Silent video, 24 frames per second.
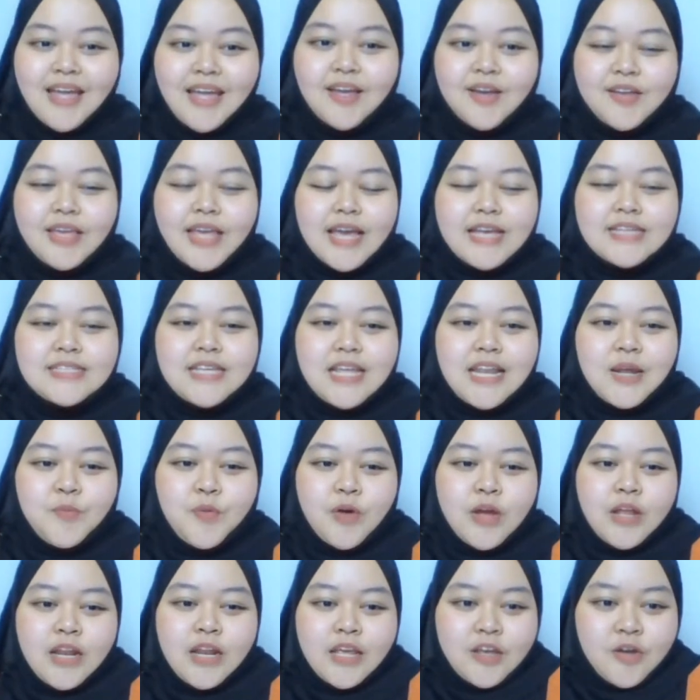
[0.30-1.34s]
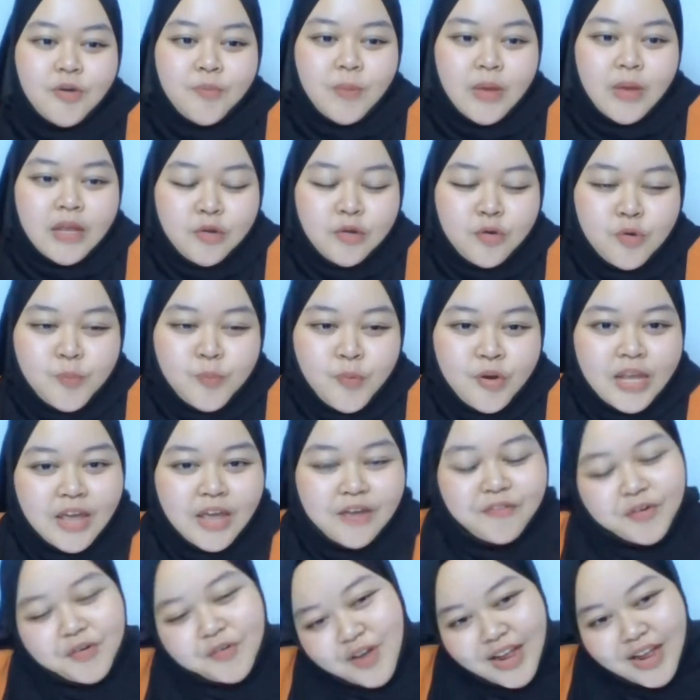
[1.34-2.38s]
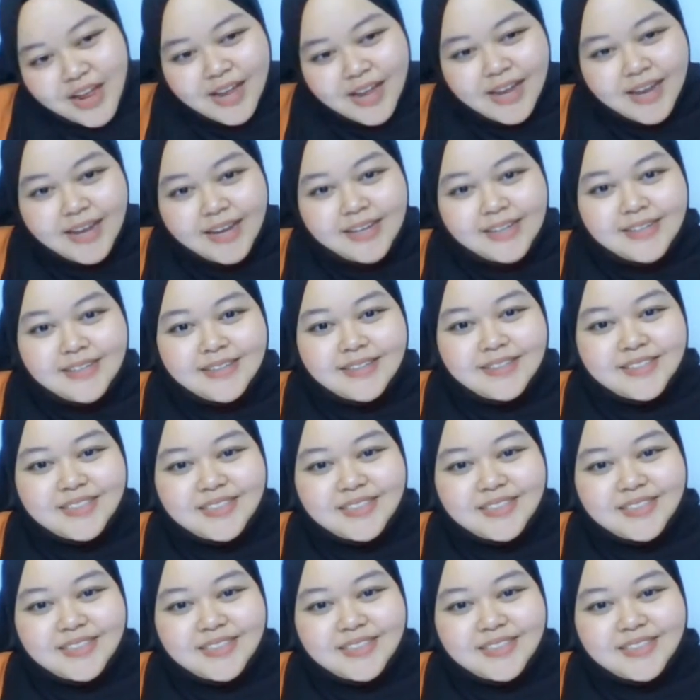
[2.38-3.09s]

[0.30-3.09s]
Okay, Assalamualaikum and good morning everyone.